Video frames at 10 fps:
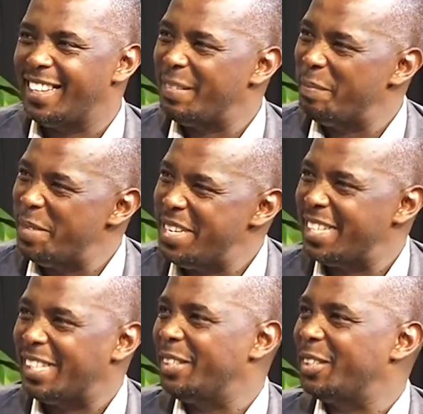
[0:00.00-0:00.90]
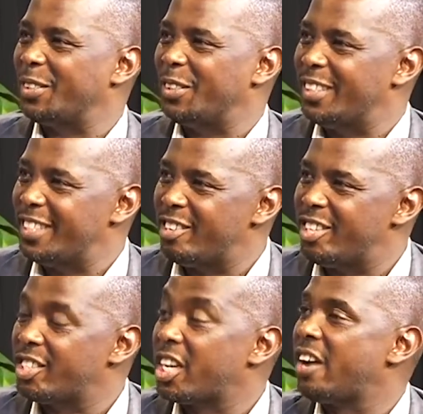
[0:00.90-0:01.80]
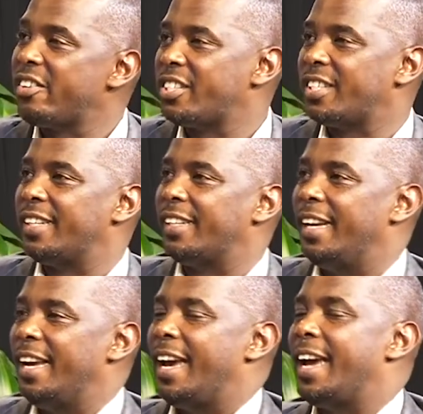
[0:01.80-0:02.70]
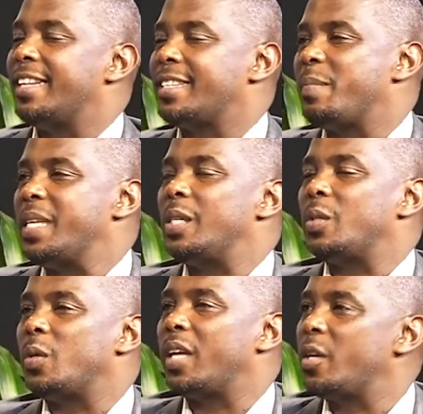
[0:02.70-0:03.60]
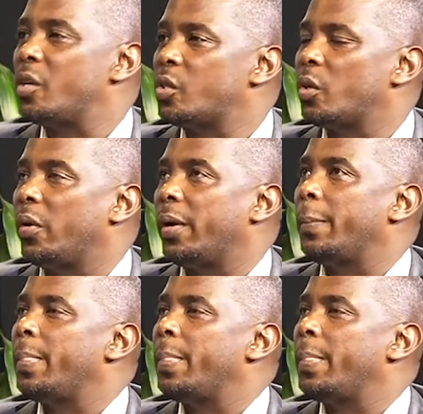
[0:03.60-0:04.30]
And immediately you're told, you're discouraged. And it's amazing to hear your story.